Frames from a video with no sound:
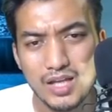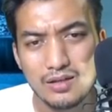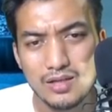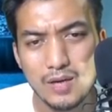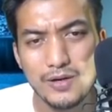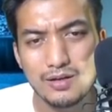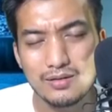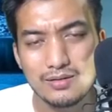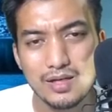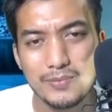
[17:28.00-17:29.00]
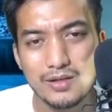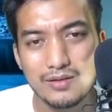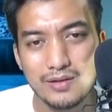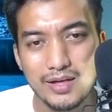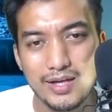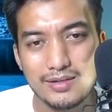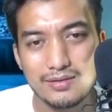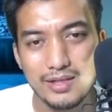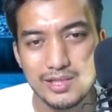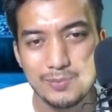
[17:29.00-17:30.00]
Top Gun. Top Gun. Okay,
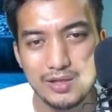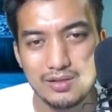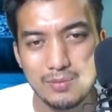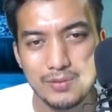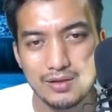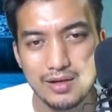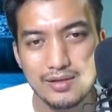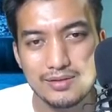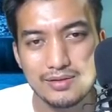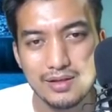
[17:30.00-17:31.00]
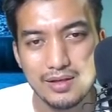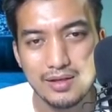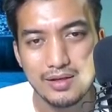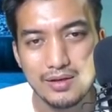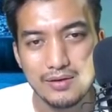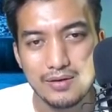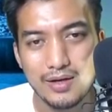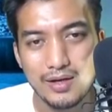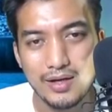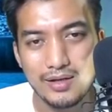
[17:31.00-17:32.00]
yes. Let's play Top Gun, guys.
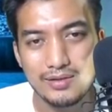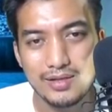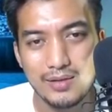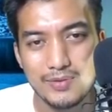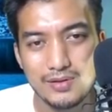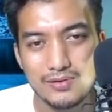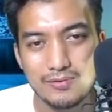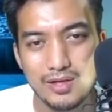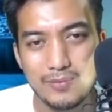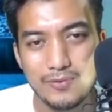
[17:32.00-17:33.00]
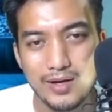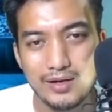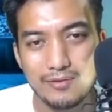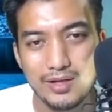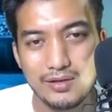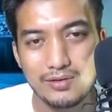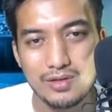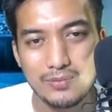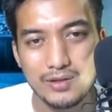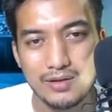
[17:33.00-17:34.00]
Okay, this game is also really providing really good
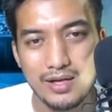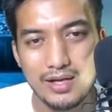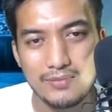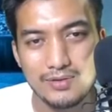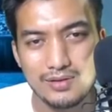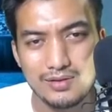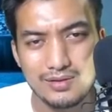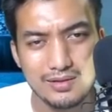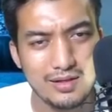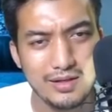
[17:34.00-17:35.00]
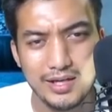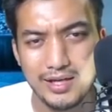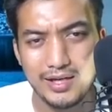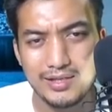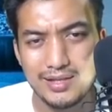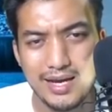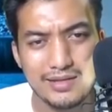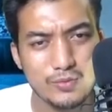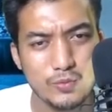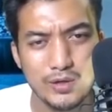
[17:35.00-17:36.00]
Top Gun, and I'm just uh, hitting his
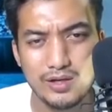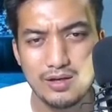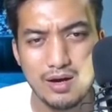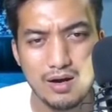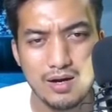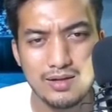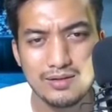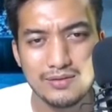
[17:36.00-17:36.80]
ass real hard.